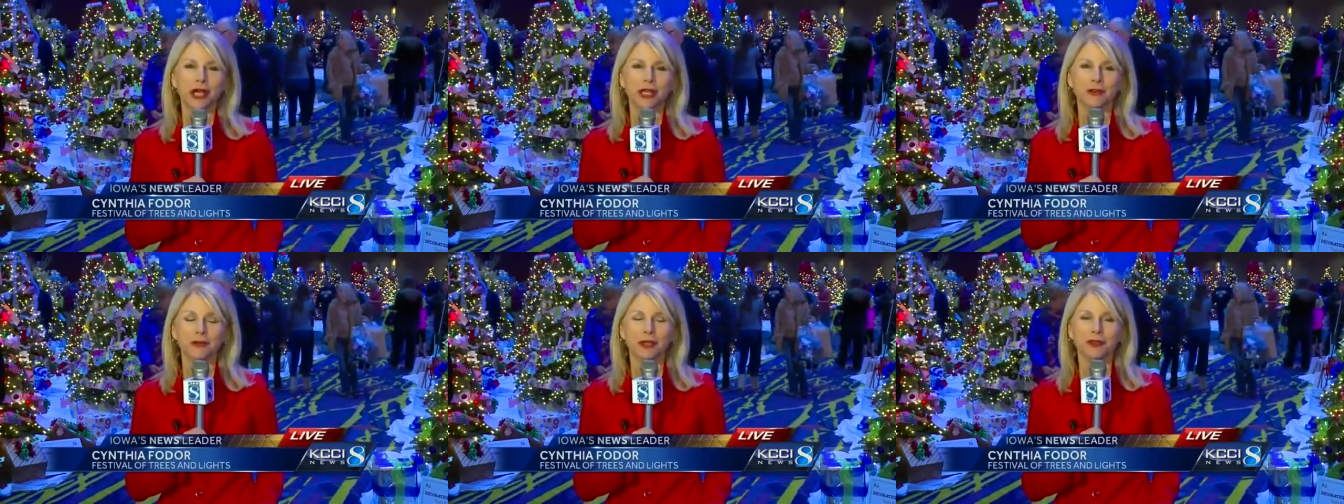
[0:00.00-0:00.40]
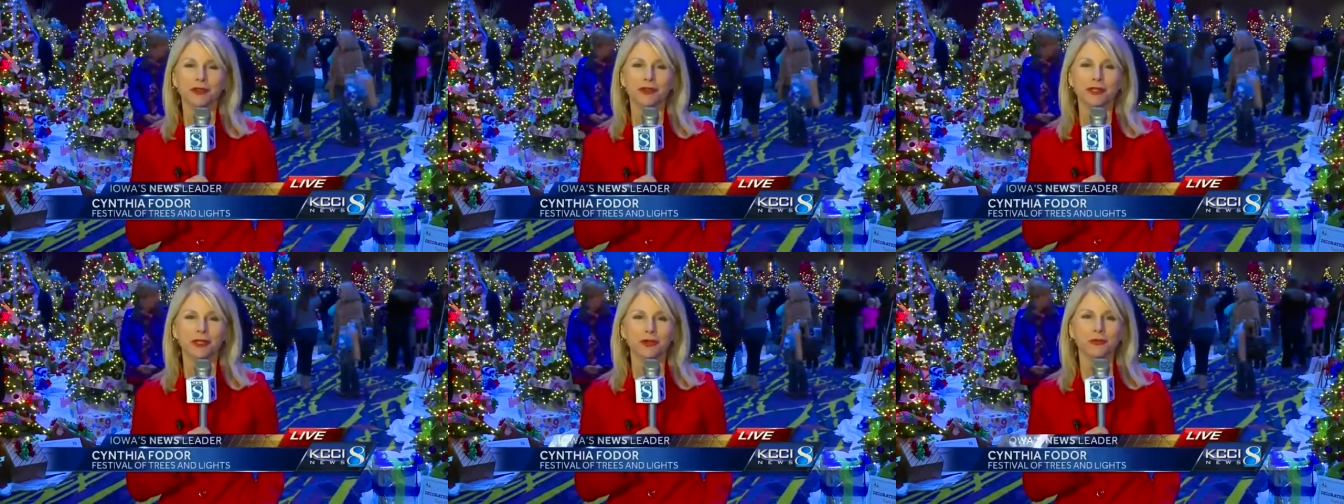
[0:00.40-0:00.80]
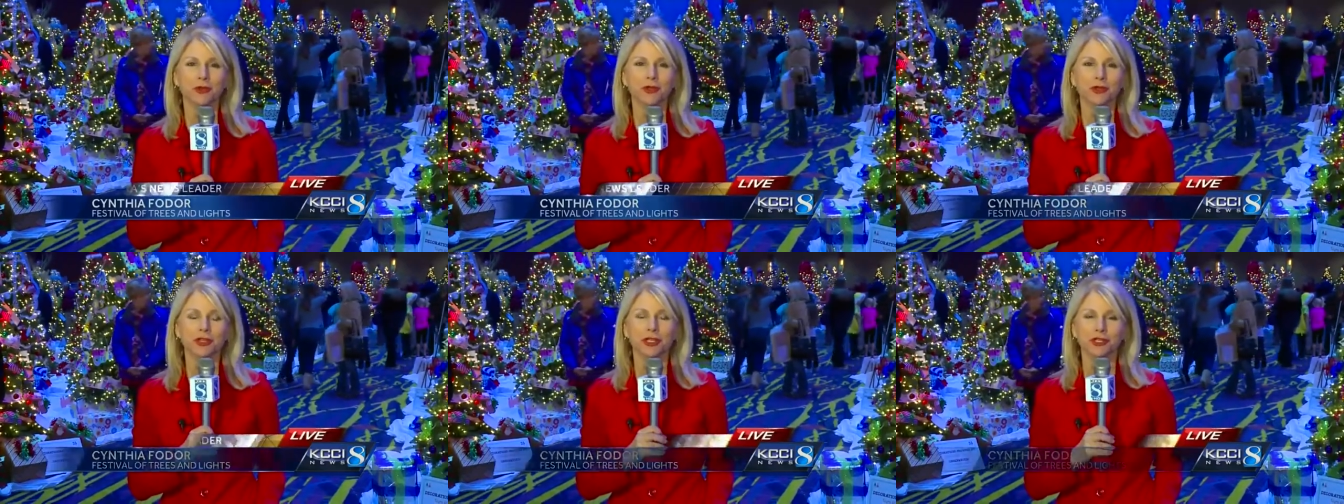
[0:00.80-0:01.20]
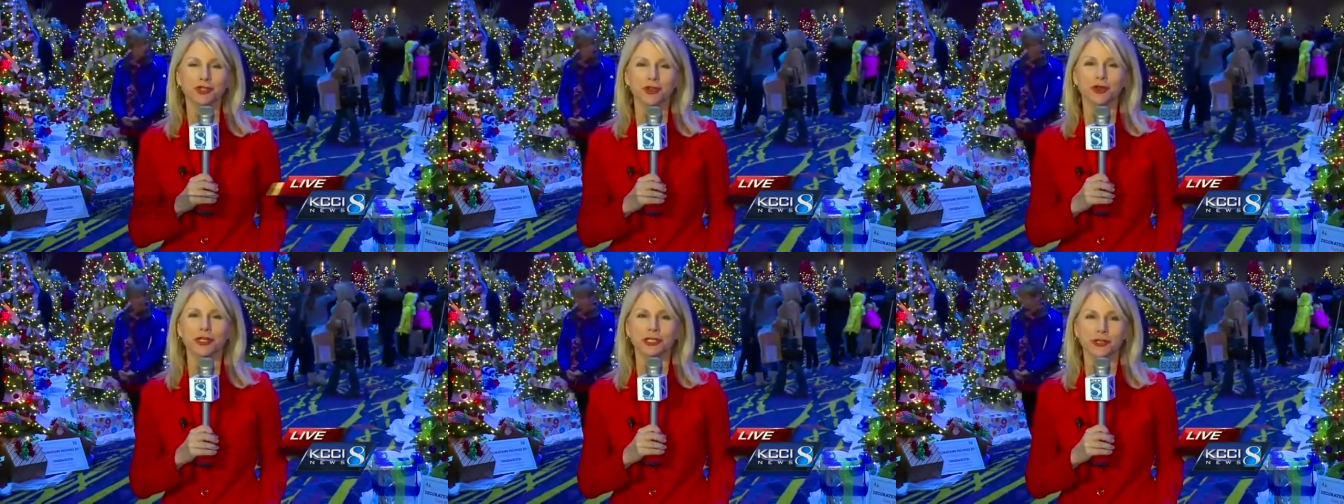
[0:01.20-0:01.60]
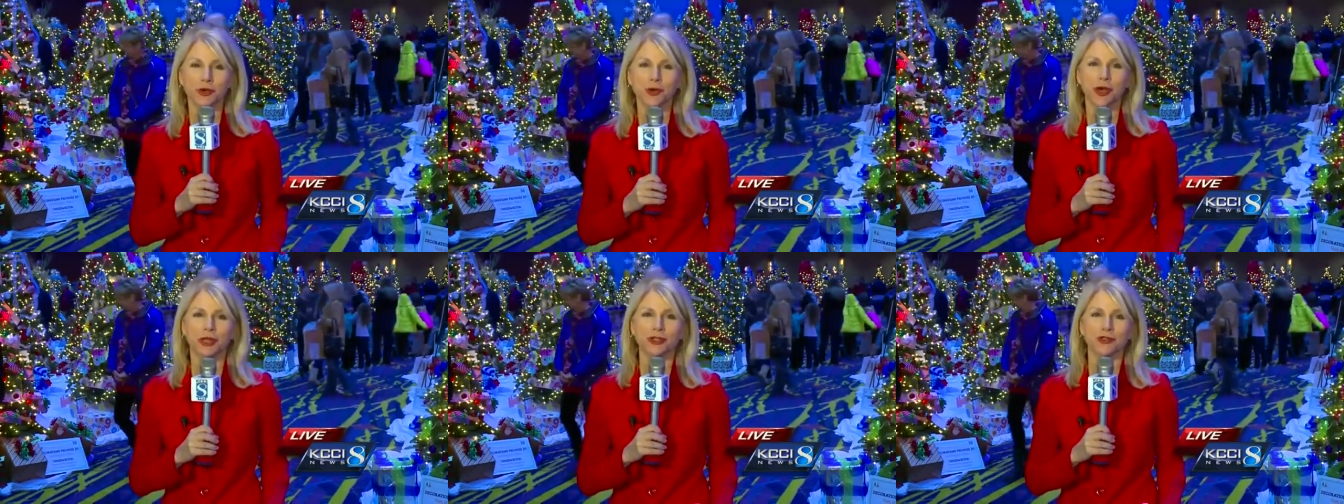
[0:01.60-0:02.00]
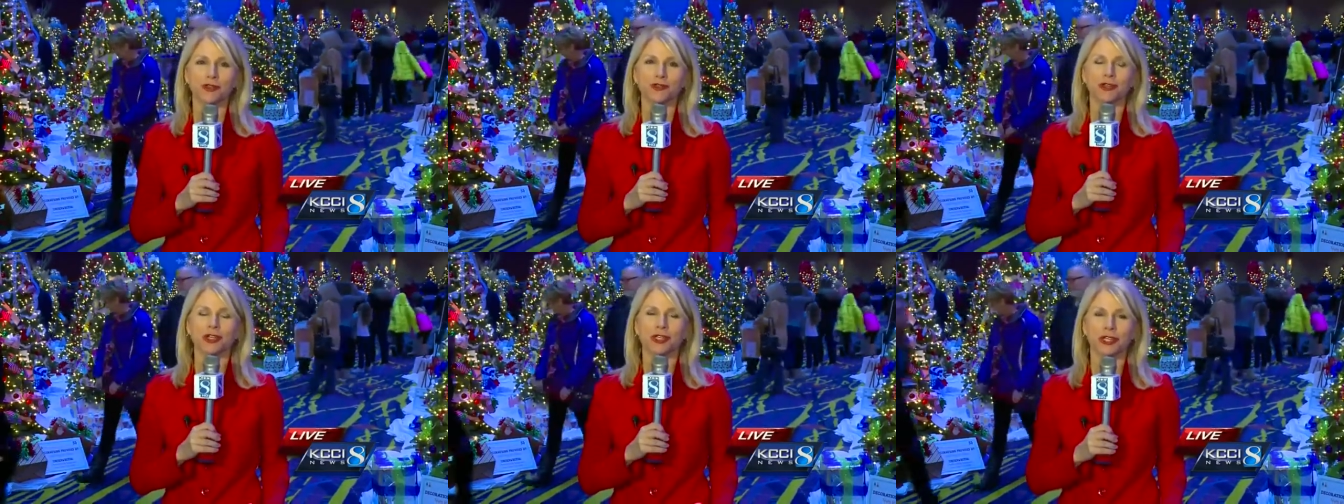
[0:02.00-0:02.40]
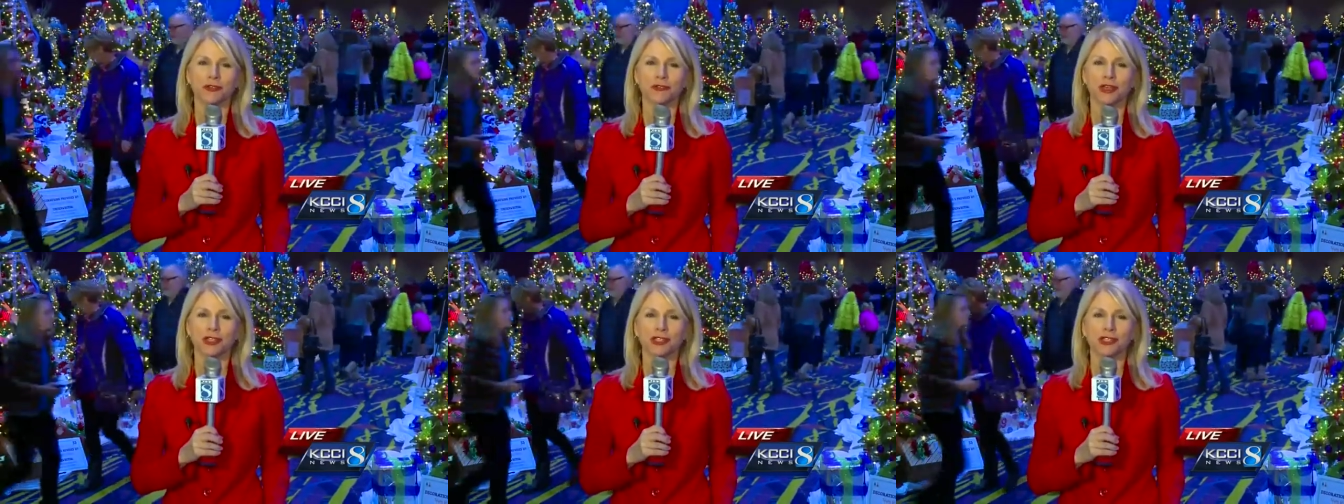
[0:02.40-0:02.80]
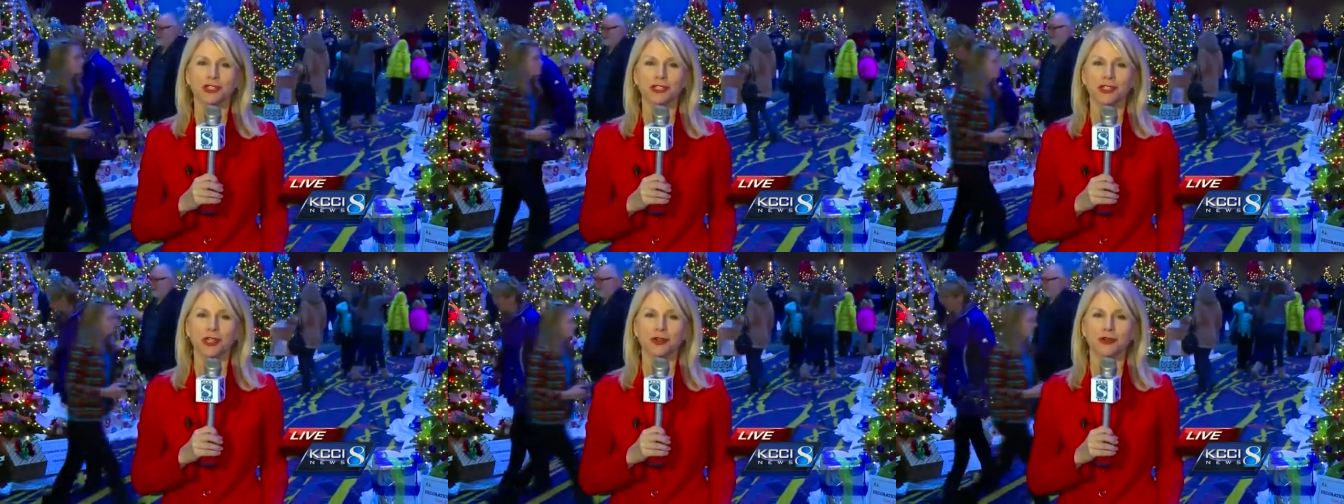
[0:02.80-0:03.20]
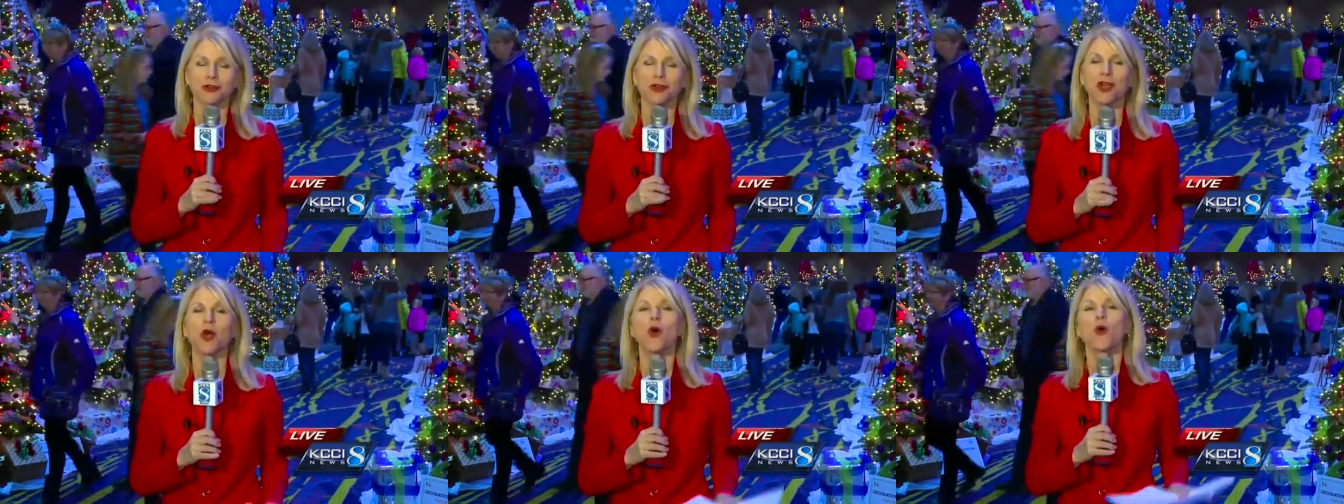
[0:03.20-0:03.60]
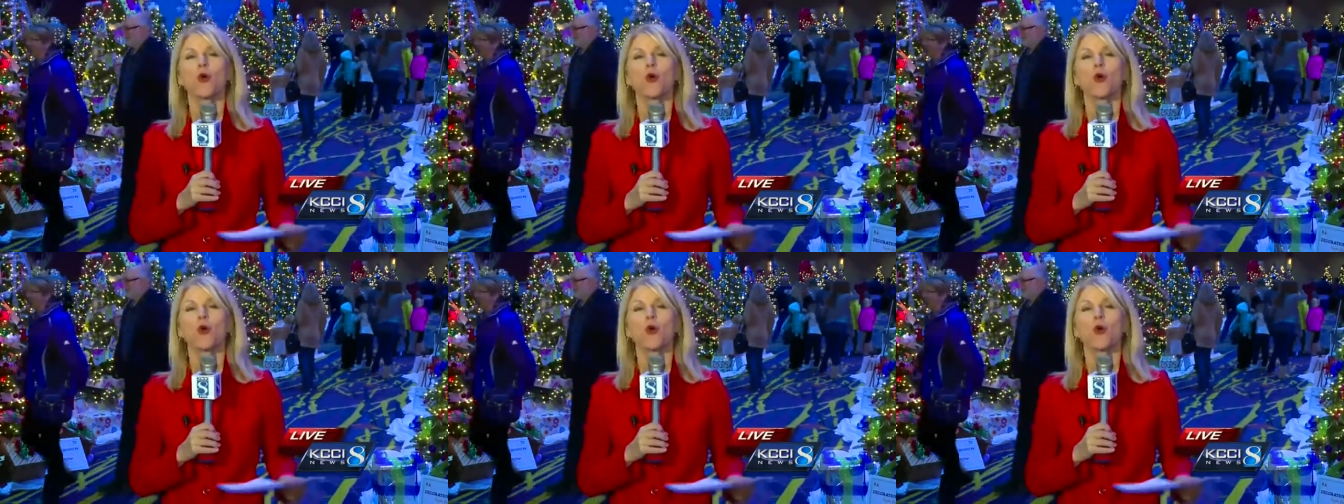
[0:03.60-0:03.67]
I am here at the Community Choice Credit Union Convention Center